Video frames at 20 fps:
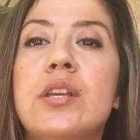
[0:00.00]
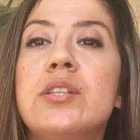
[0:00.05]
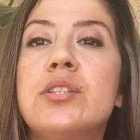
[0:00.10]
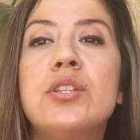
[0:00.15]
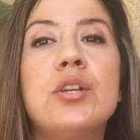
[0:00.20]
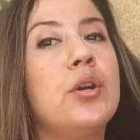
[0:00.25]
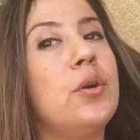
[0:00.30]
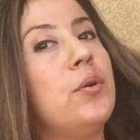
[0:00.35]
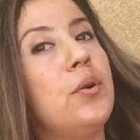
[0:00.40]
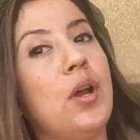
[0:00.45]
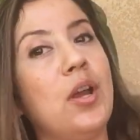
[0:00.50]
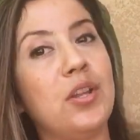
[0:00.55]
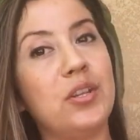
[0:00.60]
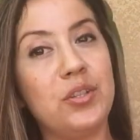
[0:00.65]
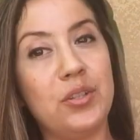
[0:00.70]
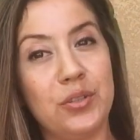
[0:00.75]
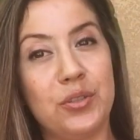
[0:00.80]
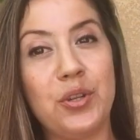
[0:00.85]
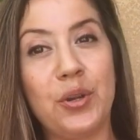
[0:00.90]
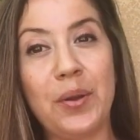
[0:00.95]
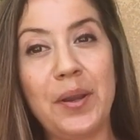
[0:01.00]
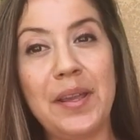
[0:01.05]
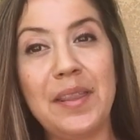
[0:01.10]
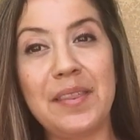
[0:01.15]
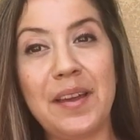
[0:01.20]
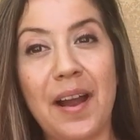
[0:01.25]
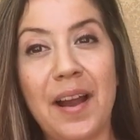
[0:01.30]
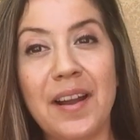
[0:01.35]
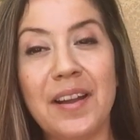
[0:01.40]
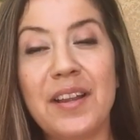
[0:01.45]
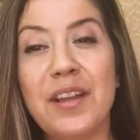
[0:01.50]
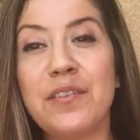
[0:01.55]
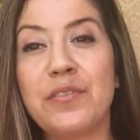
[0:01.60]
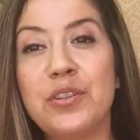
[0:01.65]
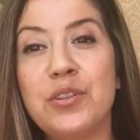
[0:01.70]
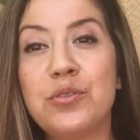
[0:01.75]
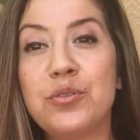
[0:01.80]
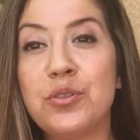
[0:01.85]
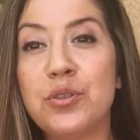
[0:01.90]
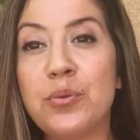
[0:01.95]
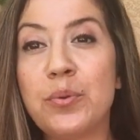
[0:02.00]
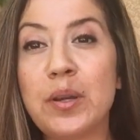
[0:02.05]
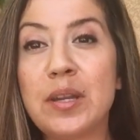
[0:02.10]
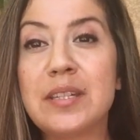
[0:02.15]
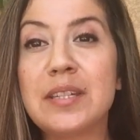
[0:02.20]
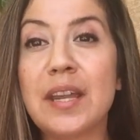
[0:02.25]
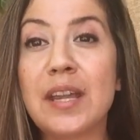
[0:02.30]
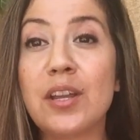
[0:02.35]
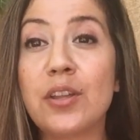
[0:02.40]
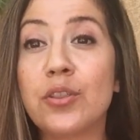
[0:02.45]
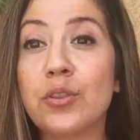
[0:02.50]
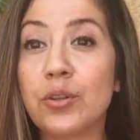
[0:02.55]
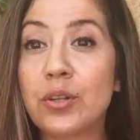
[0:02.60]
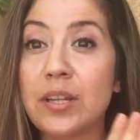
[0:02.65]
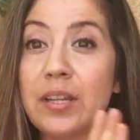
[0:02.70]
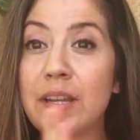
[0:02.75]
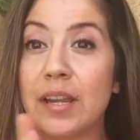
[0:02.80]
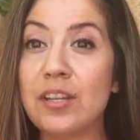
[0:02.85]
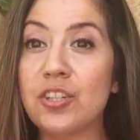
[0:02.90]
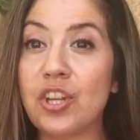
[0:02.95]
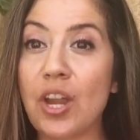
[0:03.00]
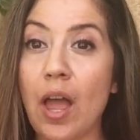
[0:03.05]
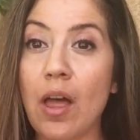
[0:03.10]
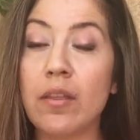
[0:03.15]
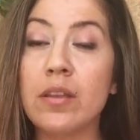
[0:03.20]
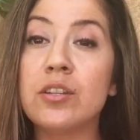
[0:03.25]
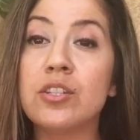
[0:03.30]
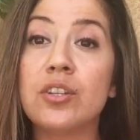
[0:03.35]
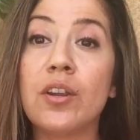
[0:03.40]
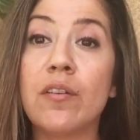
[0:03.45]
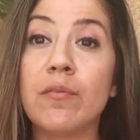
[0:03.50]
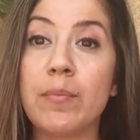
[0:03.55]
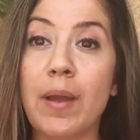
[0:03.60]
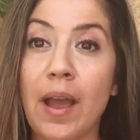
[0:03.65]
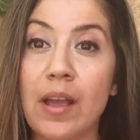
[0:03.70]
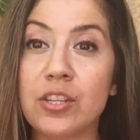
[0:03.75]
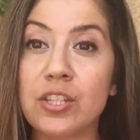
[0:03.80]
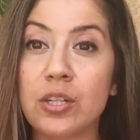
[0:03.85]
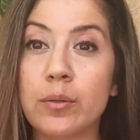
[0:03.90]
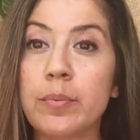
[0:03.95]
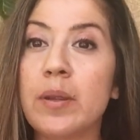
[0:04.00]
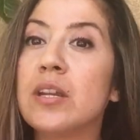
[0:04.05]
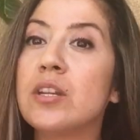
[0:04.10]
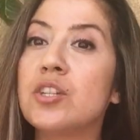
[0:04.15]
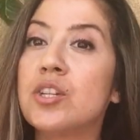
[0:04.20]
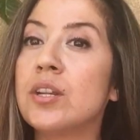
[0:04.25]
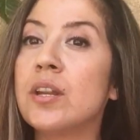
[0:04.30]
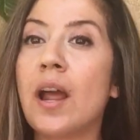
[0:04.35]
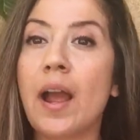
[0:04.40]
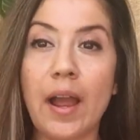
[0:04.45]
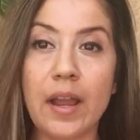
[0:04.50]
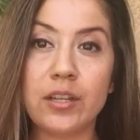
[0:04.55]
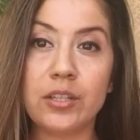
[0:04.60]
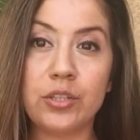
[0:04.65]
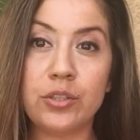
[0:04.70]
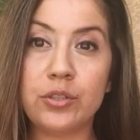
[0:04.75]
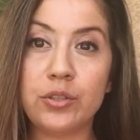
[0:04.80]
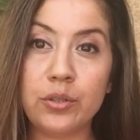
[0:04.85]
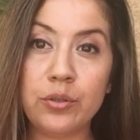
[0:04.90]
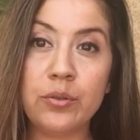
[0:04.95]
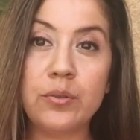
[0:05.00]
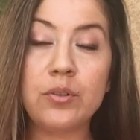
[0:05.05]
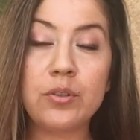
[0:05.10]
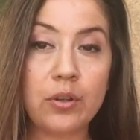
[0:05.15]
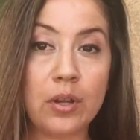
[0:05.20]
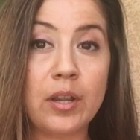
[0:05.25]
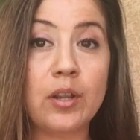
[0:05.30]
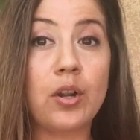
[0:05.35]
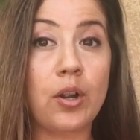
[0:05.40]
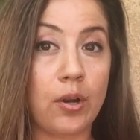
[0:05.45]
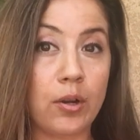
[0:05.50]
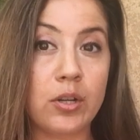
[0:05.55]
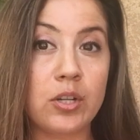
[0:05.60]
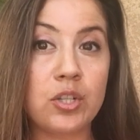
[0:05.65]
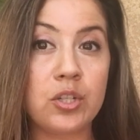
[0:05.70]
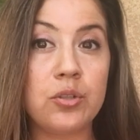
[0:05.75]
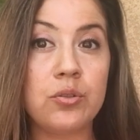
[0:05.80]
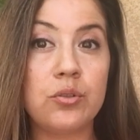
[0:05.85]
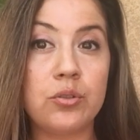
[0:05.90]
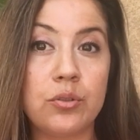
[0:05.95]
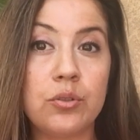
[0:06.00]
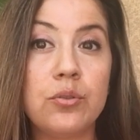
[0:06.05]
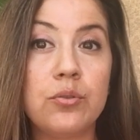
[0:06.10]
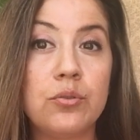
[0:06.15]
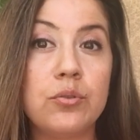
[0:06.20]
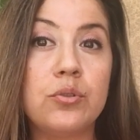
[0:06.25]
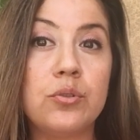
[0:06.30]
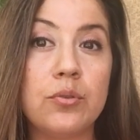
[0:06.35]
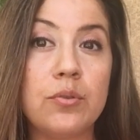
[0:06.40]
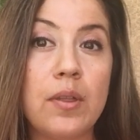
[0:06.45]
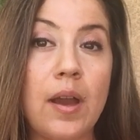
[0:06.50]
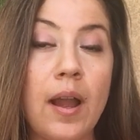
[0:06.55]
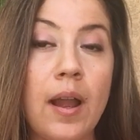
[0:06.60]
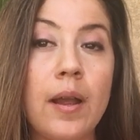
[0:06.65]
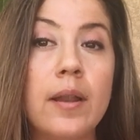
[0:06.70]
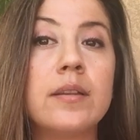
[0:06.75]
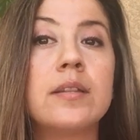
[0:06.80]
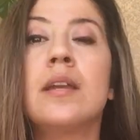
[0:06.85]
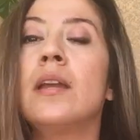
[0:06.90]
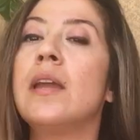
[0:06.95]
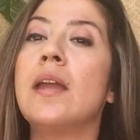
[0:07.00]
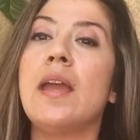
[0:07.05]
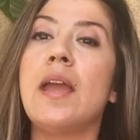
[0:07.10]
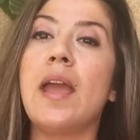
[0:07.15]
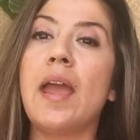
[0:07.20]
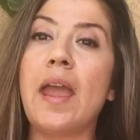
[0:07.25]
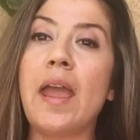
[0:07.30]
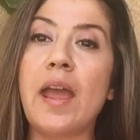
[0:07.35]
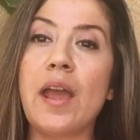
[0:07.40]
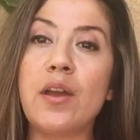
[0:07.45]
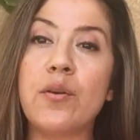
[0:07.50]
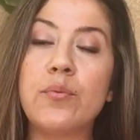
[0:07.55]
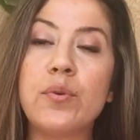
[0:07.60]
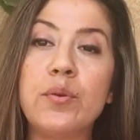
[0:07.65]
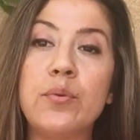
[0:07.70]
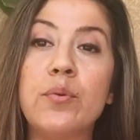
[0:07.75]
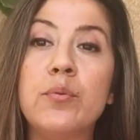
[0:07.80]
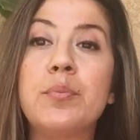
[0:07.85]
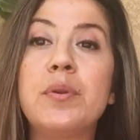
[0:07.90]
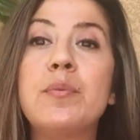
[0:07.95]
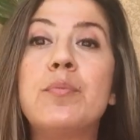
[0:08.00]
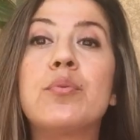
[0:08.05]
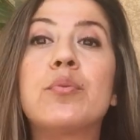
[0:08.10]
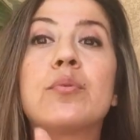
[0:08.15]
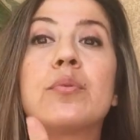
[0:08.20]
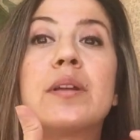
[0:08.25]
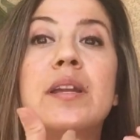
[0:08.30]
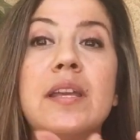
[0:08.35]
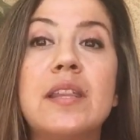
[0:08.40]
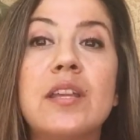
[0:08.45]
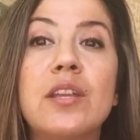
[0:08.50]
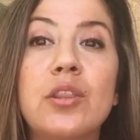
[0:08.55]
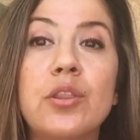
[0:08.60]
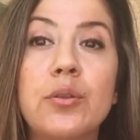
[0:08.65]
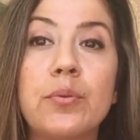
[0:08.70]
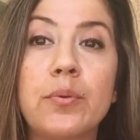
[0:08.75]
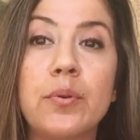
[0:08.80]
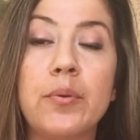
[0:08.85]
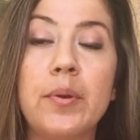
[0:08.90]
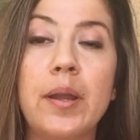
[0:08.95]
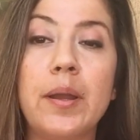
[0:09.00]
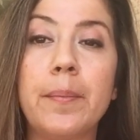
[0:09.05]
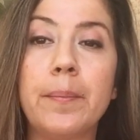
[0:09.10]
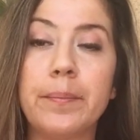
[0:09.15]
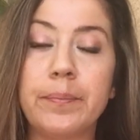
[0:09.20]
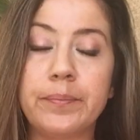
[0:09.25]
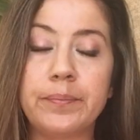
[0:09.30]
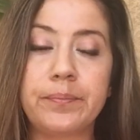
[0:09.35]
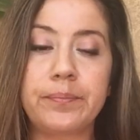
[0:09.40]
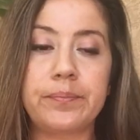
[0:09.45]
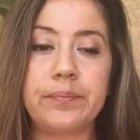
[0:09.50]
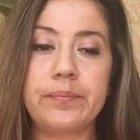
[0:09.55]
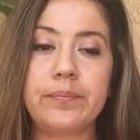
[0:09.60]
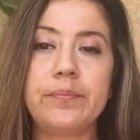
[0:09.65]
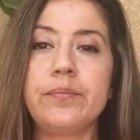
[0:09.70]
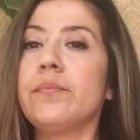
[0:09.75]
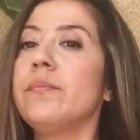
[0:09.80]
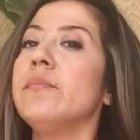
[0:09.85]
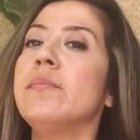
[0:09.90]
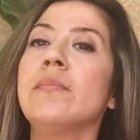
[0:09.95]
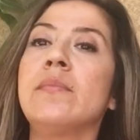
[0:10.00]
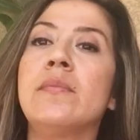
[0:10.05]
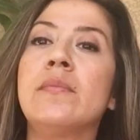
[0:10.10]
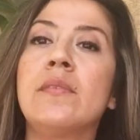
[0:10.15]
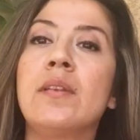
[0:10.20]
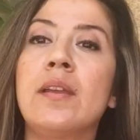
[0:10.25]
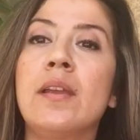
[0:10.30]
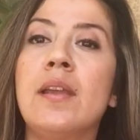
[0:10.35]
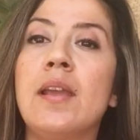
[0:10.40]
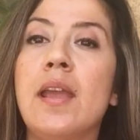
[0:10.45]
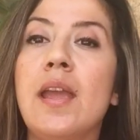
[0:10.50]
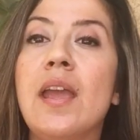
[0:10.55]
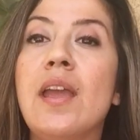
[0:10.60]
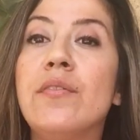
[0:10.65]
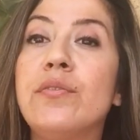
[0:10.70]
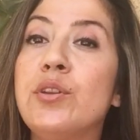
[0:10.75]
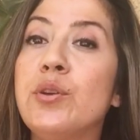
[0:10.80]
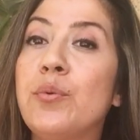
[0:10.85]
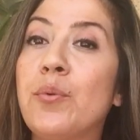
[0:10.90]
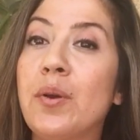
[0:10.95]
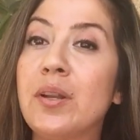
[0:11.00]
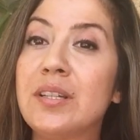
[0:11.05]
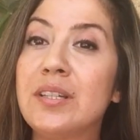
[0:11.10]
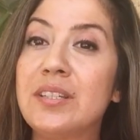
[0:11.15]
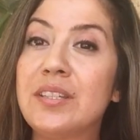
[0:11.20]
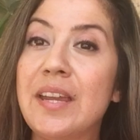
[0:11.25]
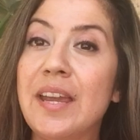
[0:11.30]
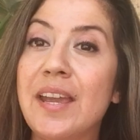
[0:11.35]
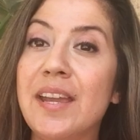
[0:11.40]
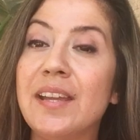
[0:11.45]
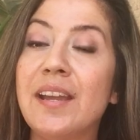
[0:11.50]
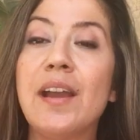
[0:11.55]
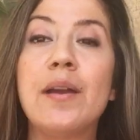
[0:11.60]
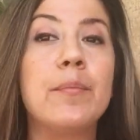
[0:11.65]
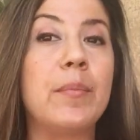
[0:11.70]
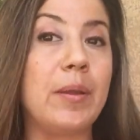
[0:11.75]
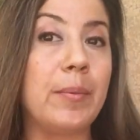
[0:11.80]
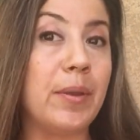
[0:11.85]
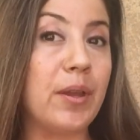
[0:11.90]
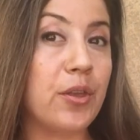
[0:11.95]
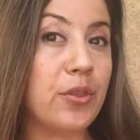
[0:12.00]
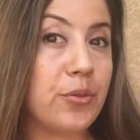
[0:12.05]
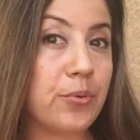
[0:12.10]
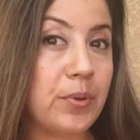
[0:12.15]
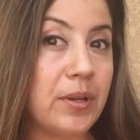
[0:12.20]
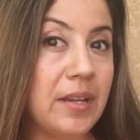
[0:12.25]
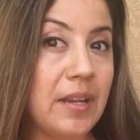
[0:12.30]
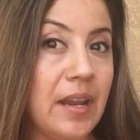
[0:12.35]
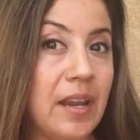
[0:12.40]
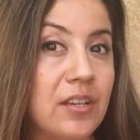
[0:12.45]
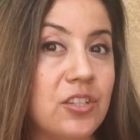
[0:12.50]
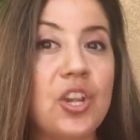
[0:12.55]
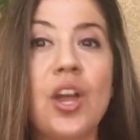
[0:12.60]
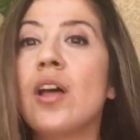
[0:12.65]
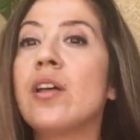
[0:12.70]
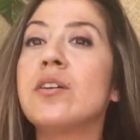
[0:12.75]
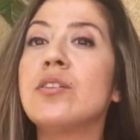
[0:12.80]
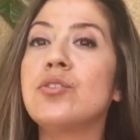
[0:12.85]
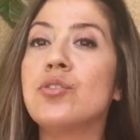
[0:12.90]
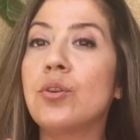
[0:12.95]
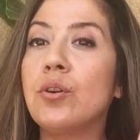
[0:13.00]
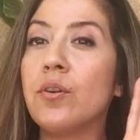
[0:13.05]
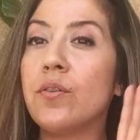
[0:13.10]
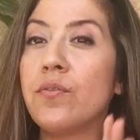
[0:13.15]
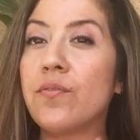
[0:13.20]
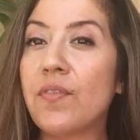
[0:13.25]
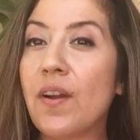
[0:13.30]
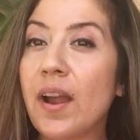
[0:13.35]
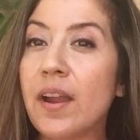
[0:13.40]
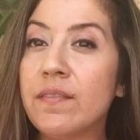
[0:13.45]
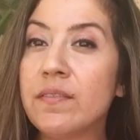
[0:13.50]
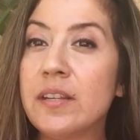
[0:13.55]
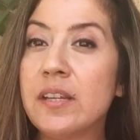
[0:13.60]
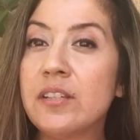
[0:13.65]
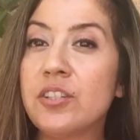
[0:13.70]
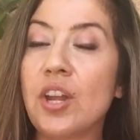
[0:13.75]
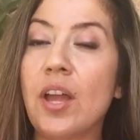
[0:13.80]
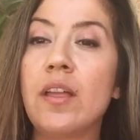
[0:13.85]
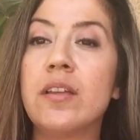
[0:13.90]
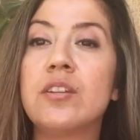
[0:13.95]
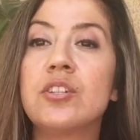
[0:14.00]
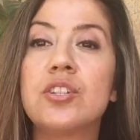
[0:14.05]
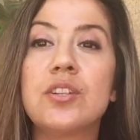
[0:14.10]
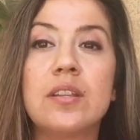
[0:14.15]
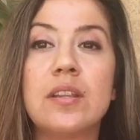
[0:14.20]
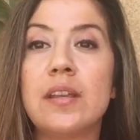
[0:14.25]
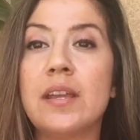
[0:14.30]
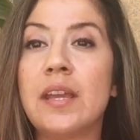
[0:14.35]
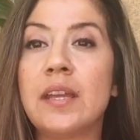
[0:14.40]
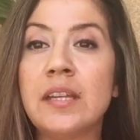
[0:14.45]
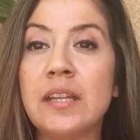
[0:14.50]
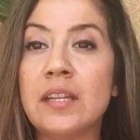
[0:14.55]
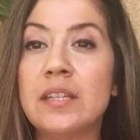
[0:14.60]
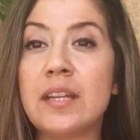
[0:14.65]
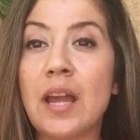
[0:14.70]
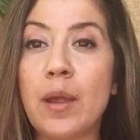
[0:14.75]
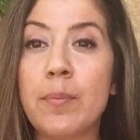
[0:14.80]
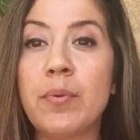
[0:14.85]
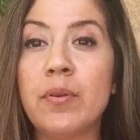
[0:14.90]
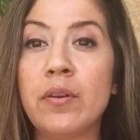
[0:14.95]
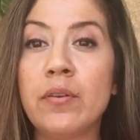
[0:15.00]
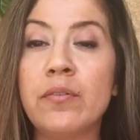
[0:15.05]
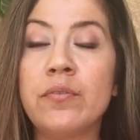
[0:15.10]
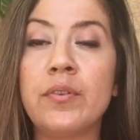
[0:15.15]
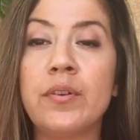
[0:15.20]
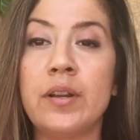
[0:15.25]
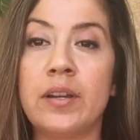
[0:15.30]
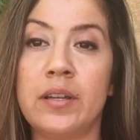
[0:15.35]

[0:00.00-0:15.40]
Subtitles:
So during that, if you do want to take a 30-day challenge of masturbation, I do encourage you to do that, and we will be breathing through it. If you want to take maybe a 3-day challenge or a 5-day challenge, any type of